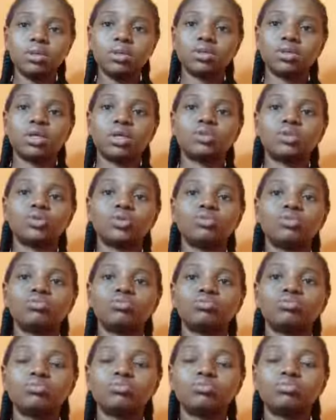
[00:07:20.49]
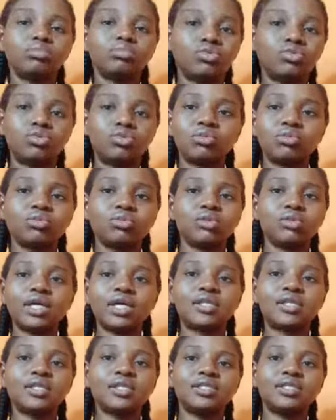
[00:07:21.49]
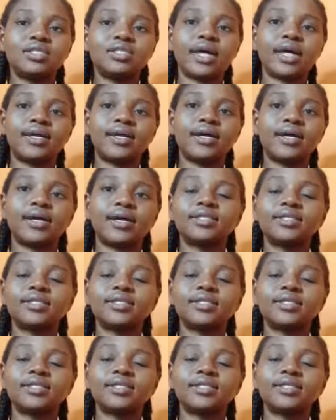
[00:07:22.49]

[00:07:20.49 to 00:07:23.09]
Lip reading: So get a designer,